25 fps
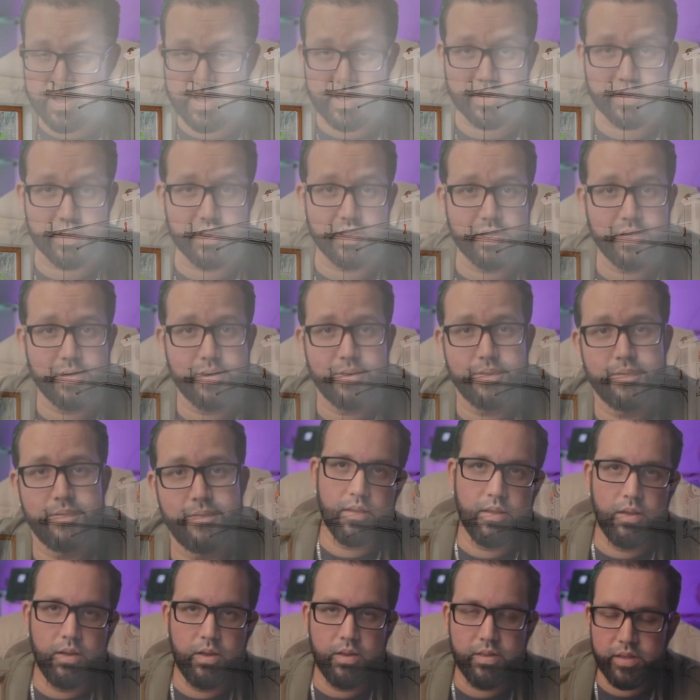easily.
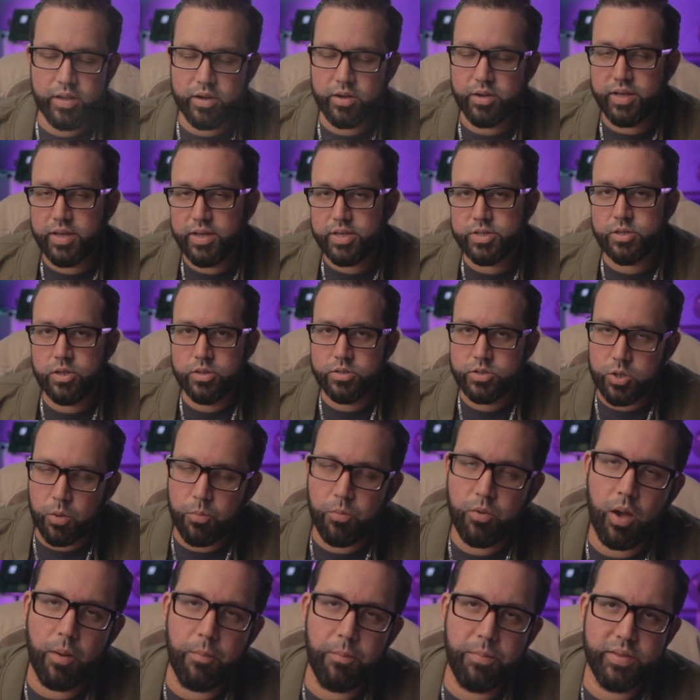There is
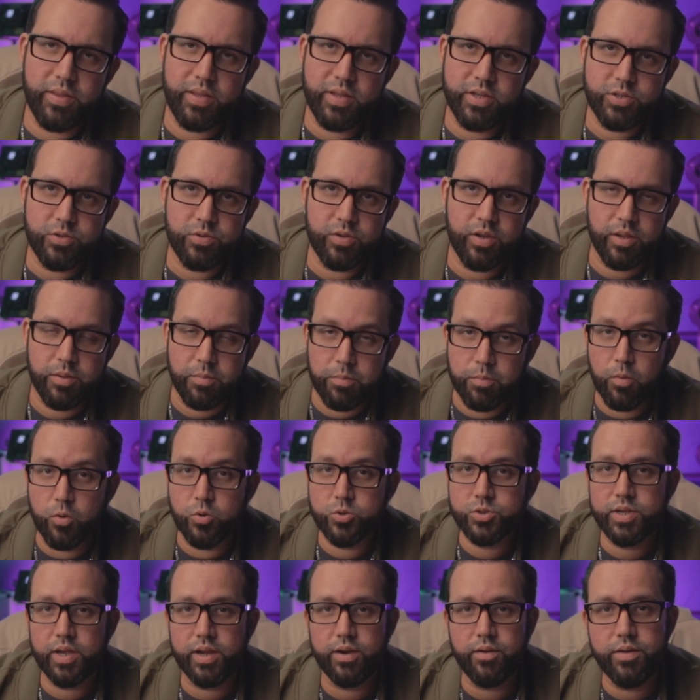some competition in
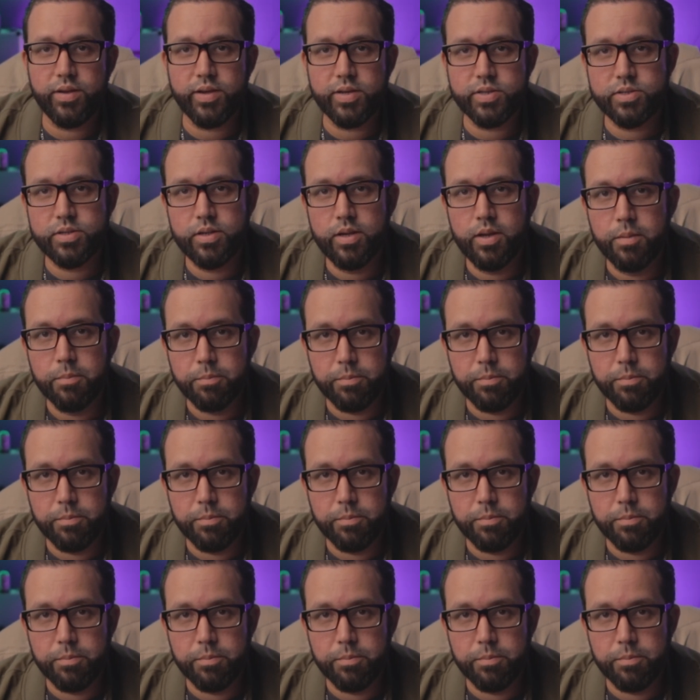most areas,